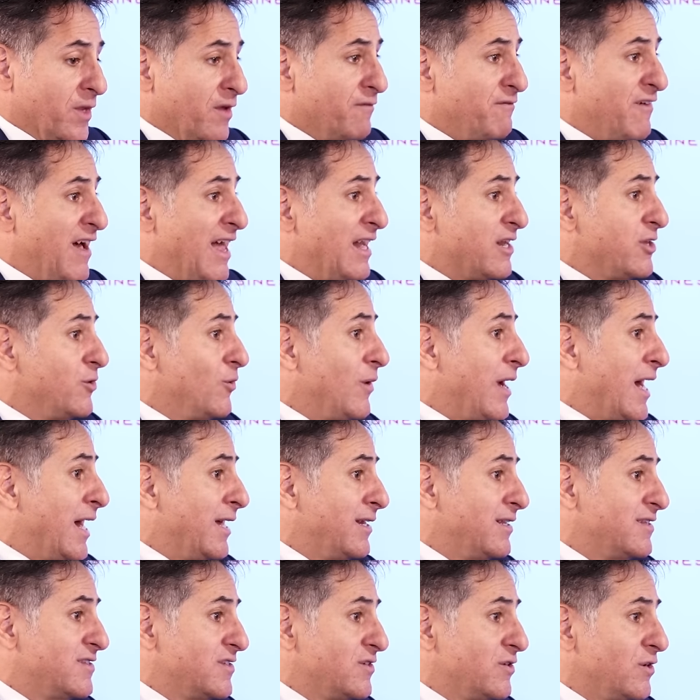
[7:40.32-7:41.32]

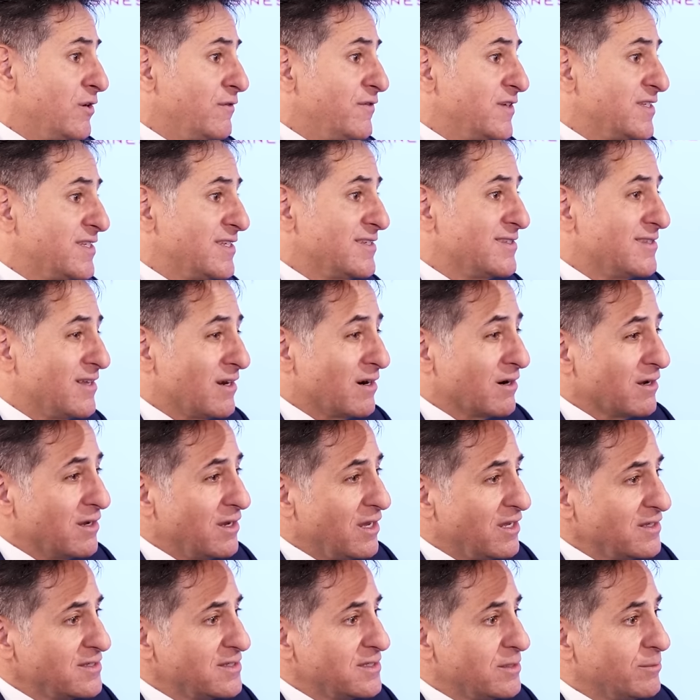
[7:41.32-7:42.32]
value-added services that are
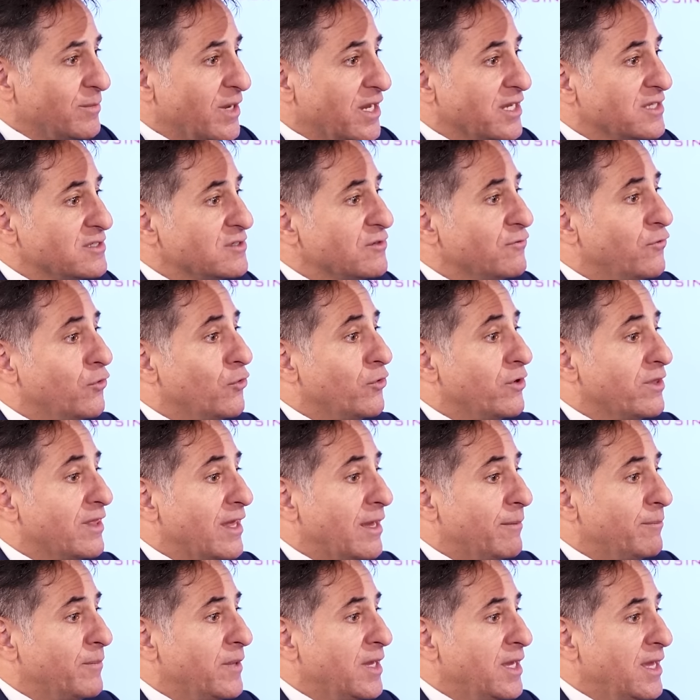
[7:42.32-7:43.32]
customized for
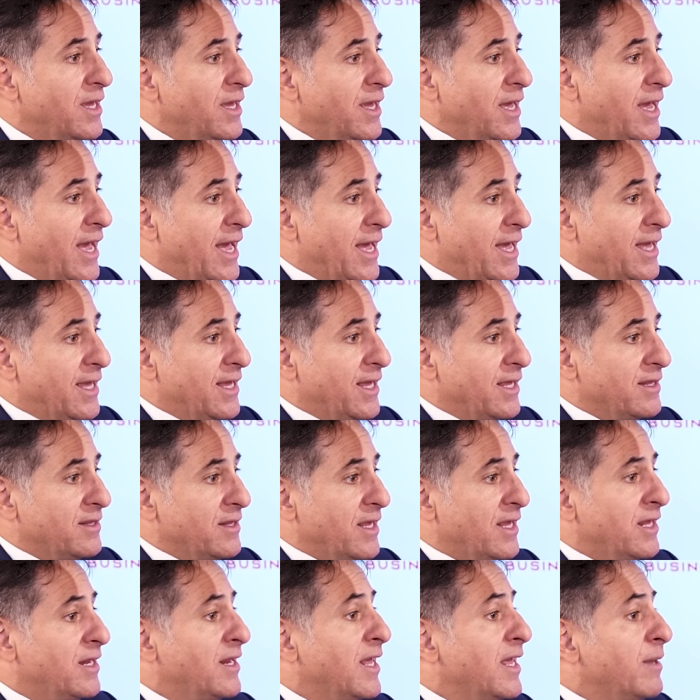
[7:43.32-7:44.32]
them,
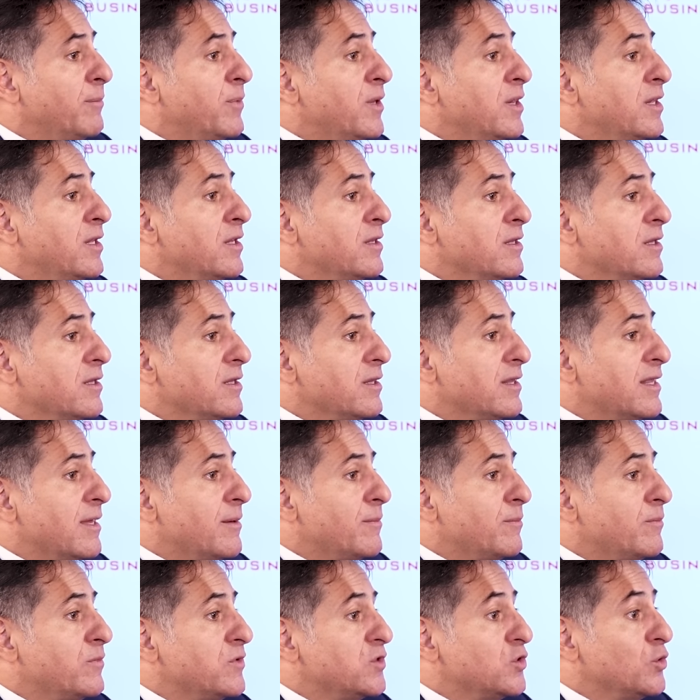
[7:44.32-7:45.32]
enable
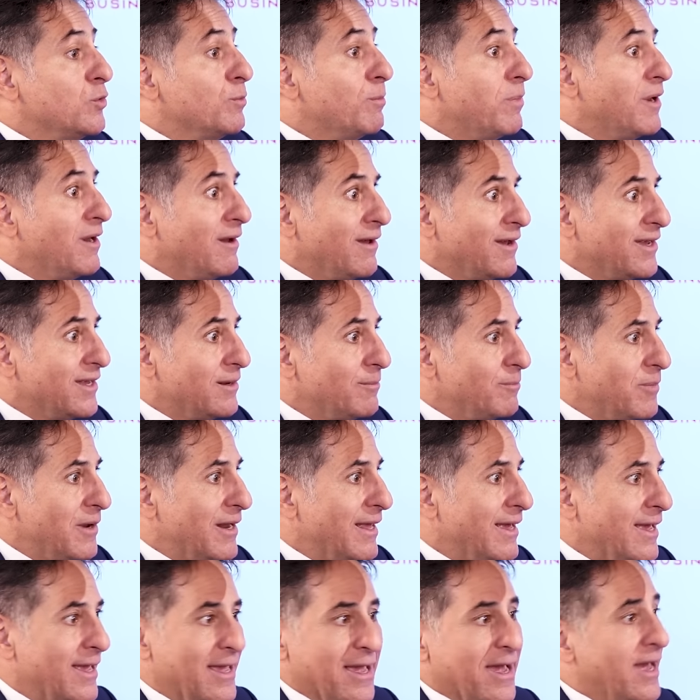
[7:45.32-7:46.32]
them to plug and
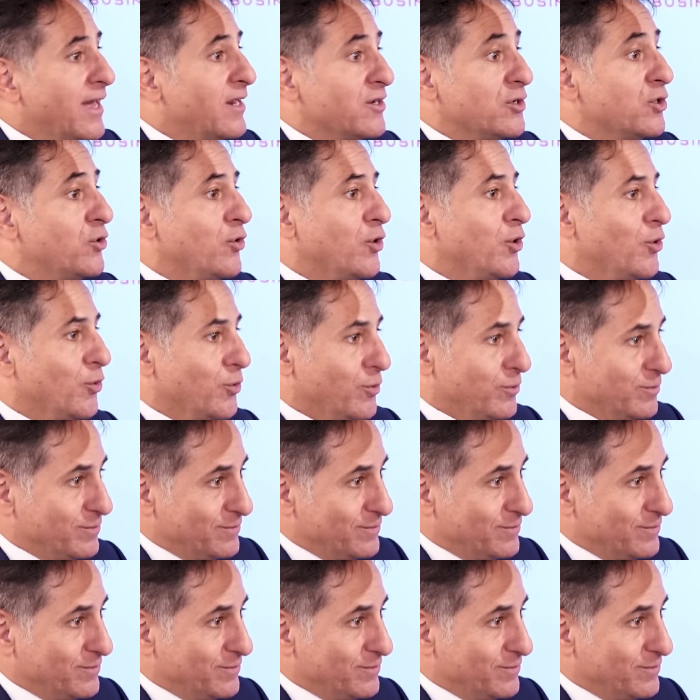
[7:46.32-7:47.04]
play and grow.